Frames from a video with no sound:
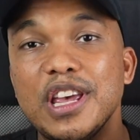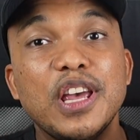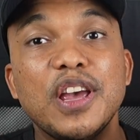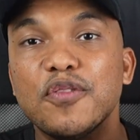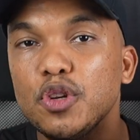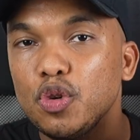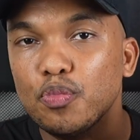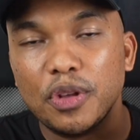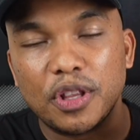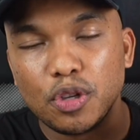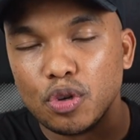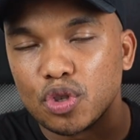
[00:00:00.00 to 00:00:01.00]
even
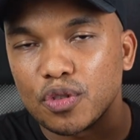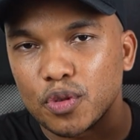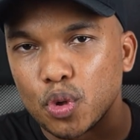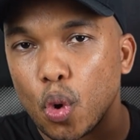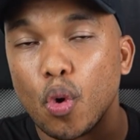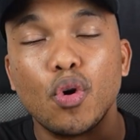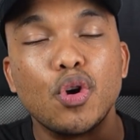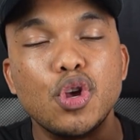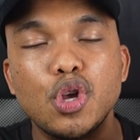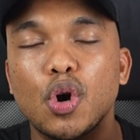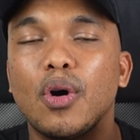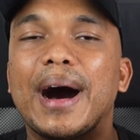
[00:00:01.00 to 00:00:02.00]
with the use of Tor,
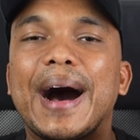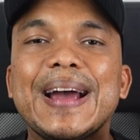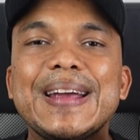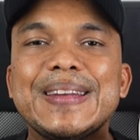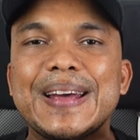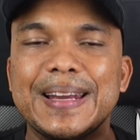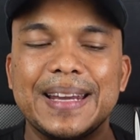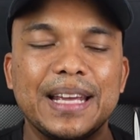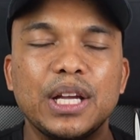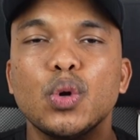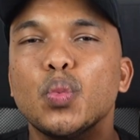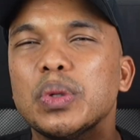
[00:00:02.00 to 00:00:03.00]
your
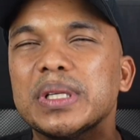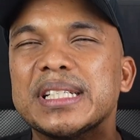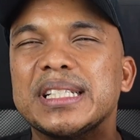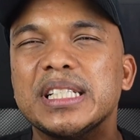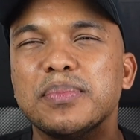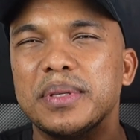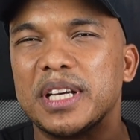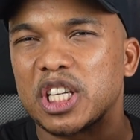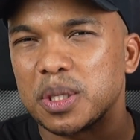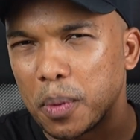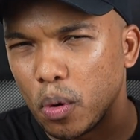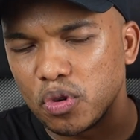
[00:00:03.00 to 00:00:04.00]
identity will still be
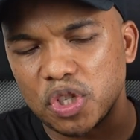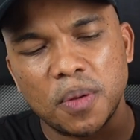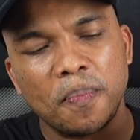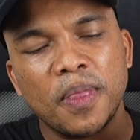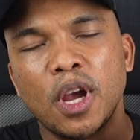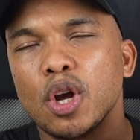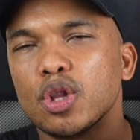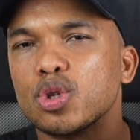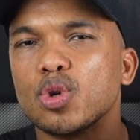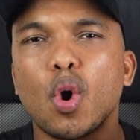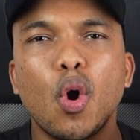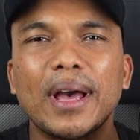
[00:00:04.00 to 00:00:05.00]
exposed.
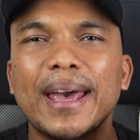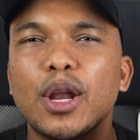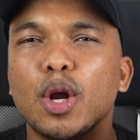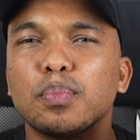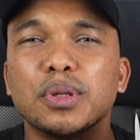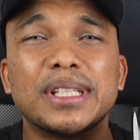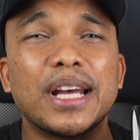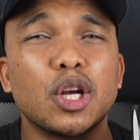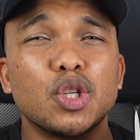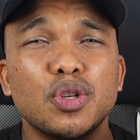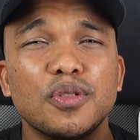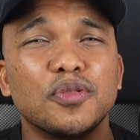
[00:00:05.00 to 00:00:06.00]
Tor cannot
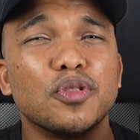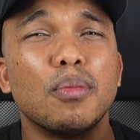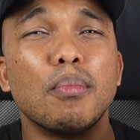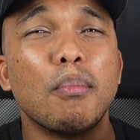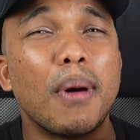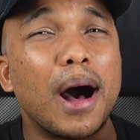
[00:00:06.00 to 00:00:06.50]
protect you from